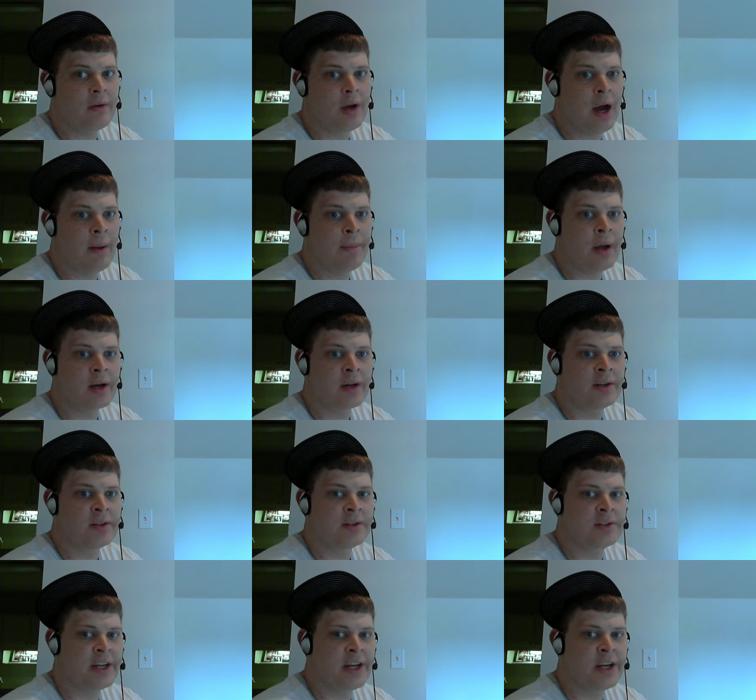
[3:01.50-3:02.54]
I'm not going to
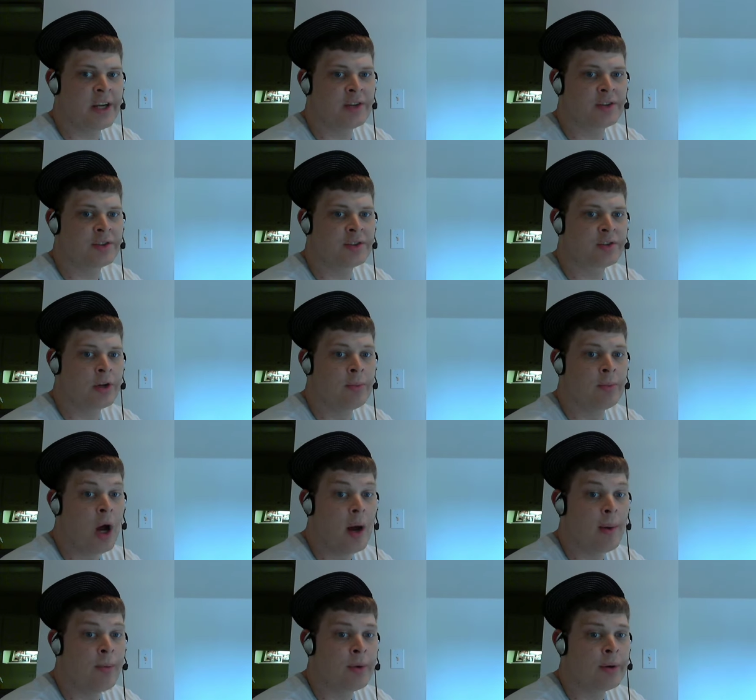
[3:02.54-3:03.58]
sit here and scream
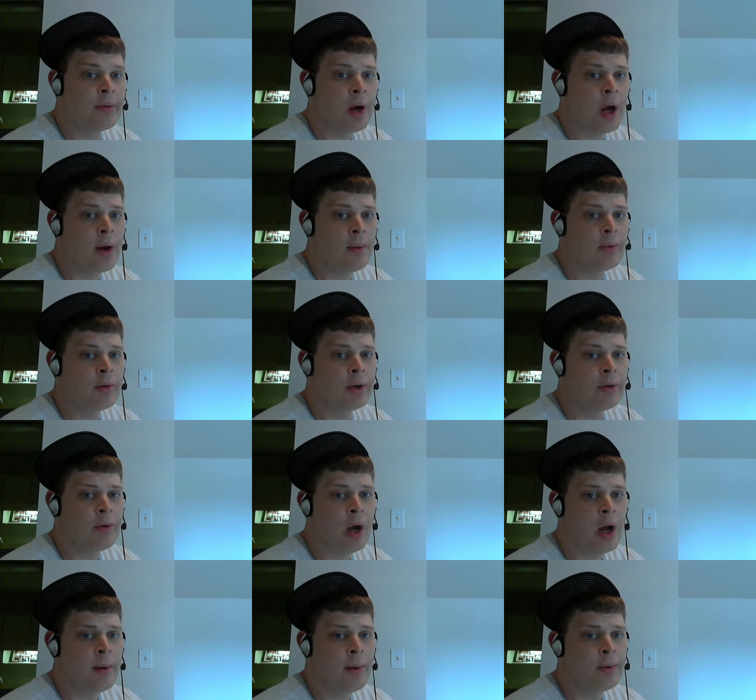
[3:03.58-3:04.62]
robbery, robbery,
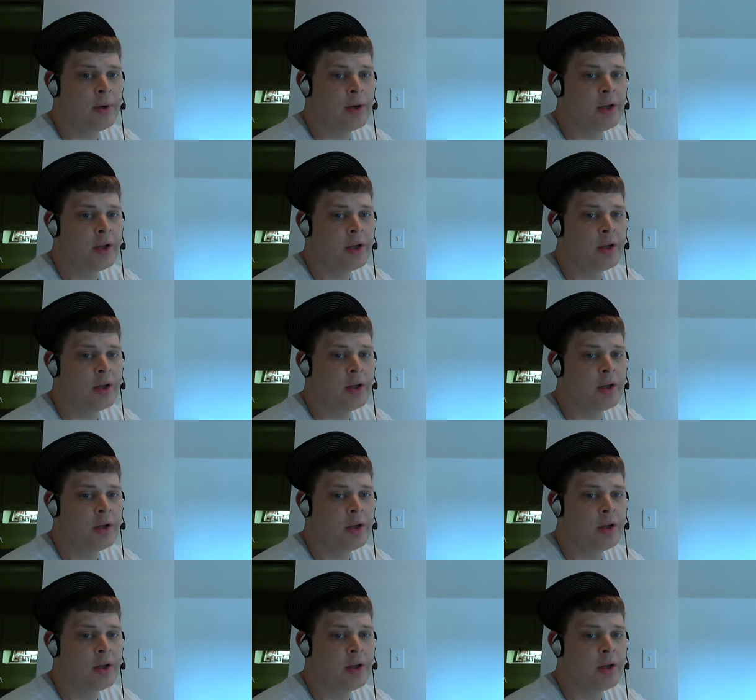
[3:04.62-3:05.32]
robbery.